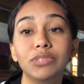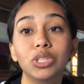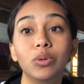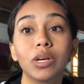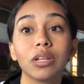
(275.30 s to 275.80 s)

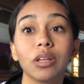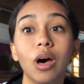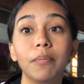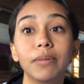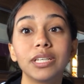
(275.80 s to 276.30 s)
doing a
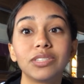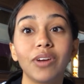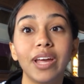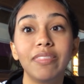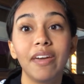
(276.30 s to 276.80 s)
long bus
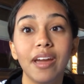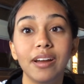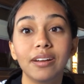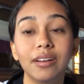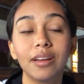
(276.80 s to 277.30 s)
ride
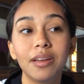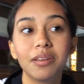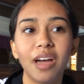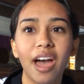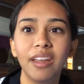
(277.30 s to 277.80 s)
there.
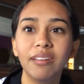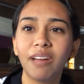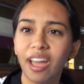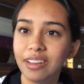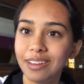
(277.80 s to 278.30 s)
I,
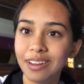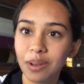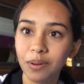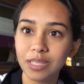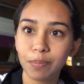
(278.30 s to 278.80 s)
I didn't
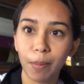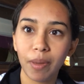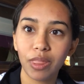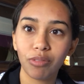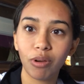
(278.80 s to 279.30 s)
notice, but
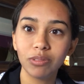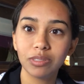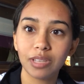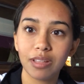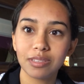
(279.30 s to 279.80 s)
my throat
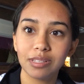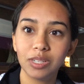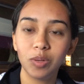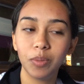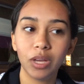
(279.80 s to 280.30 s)
sounds a
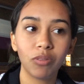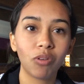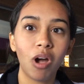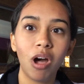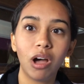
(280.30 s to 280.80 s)
little bit
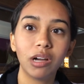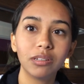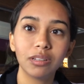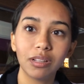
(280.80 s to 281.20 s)
raw.